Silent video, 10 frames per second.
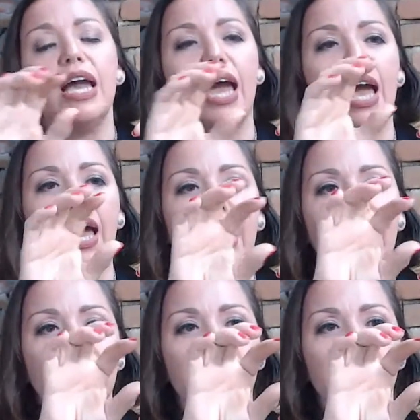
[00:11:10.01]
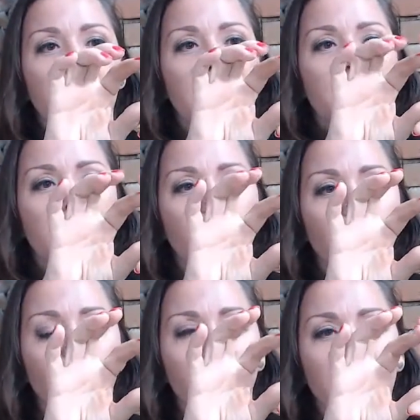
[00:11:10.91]
And it
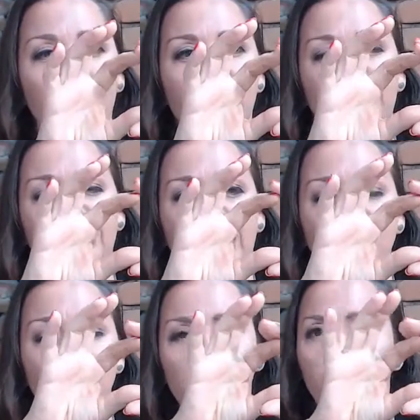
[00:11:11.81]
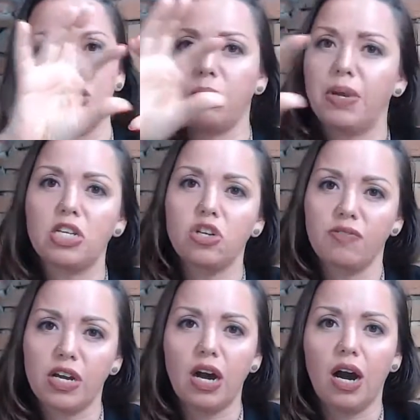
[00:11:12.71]
was essentially just a picture of
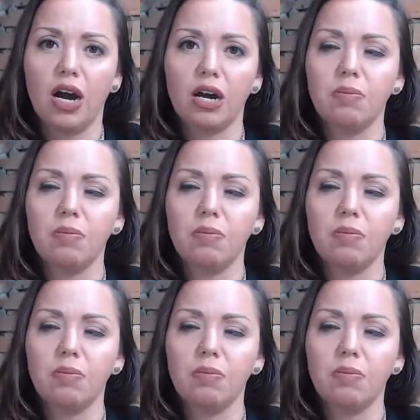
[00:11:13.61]
a car,